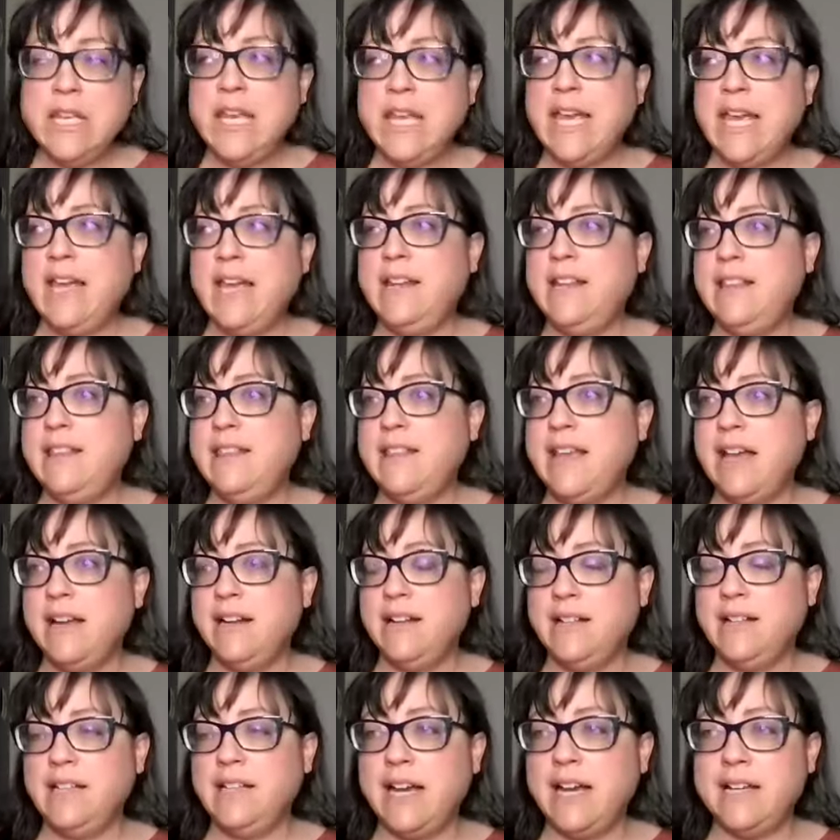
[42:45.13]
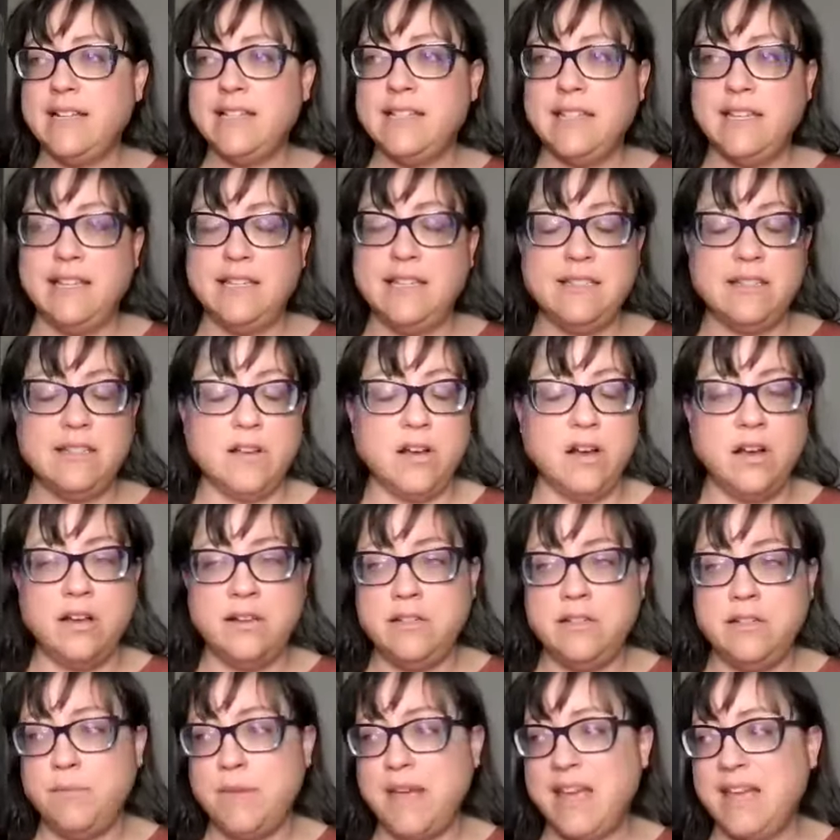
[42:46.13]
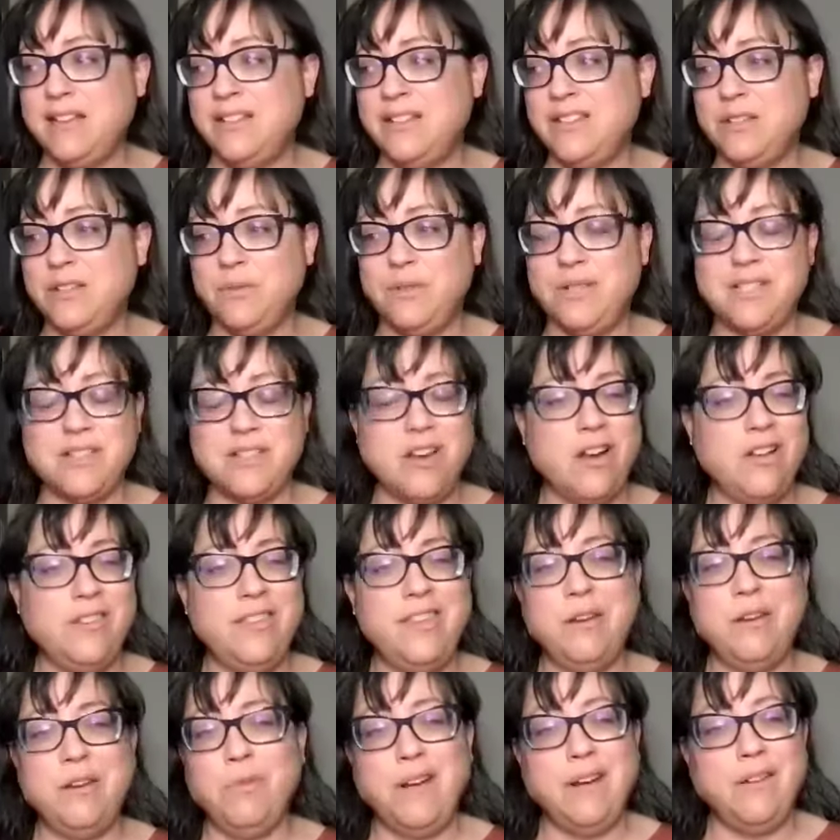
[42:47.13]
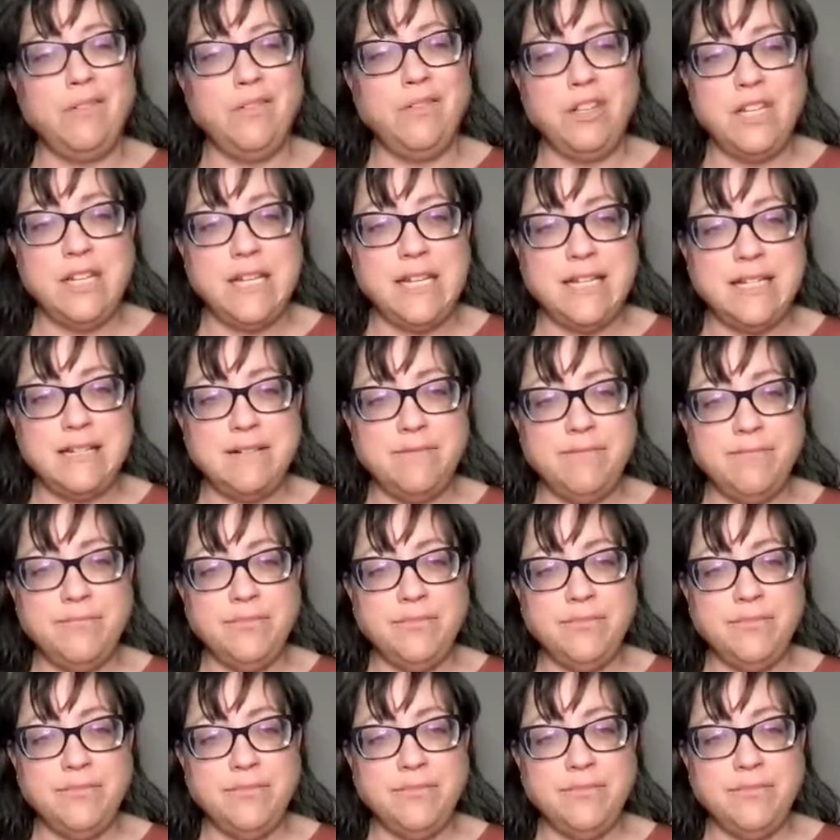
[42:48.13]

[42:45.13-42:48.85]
And in that class, it's on demand. So it's on there whenever you need it.